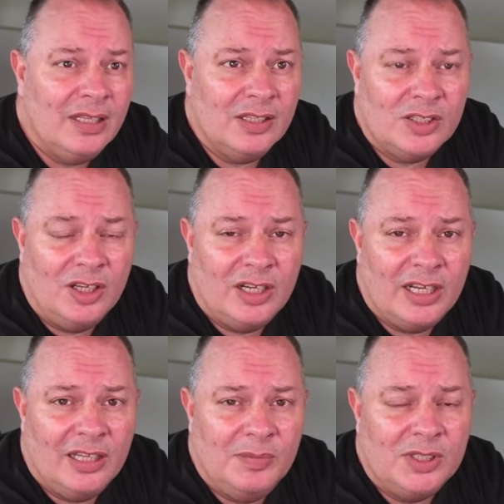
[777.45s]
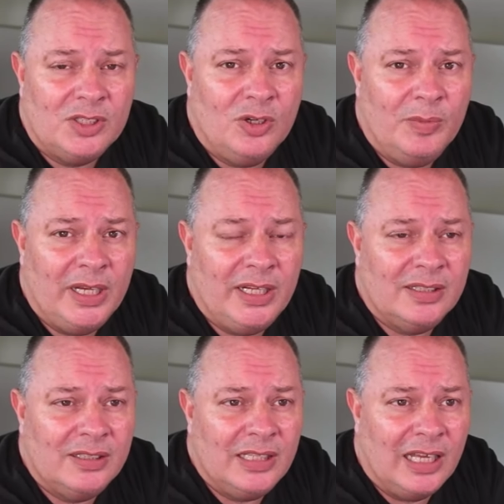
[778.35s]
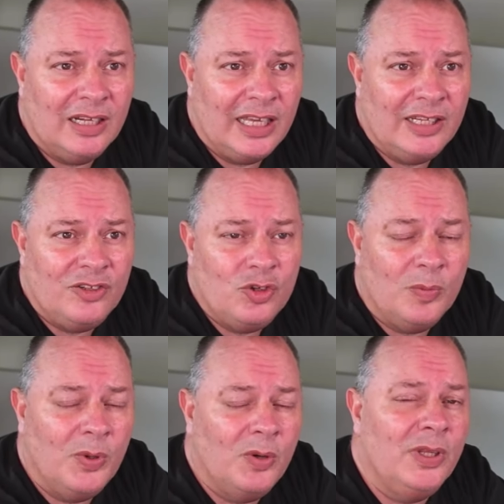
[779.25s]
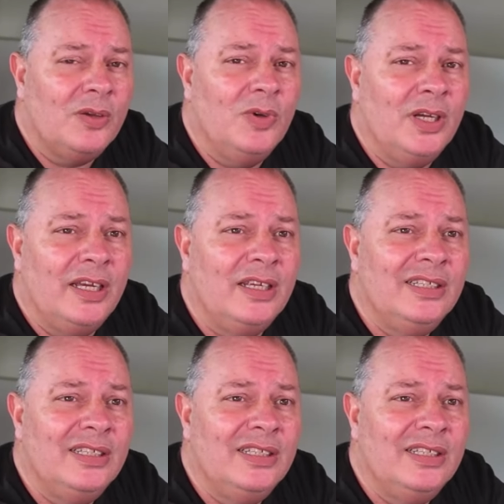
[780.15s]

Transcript: There's certain elements come in that are like Joe Public, where